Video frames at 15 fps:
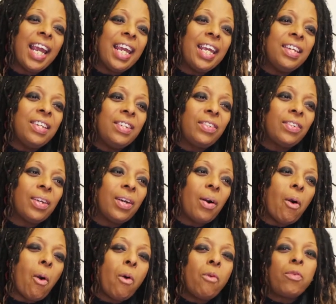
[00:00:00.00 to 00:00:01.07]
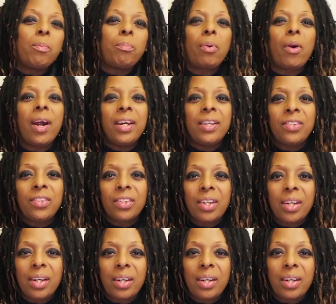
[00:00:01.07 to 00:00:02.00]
is overpriced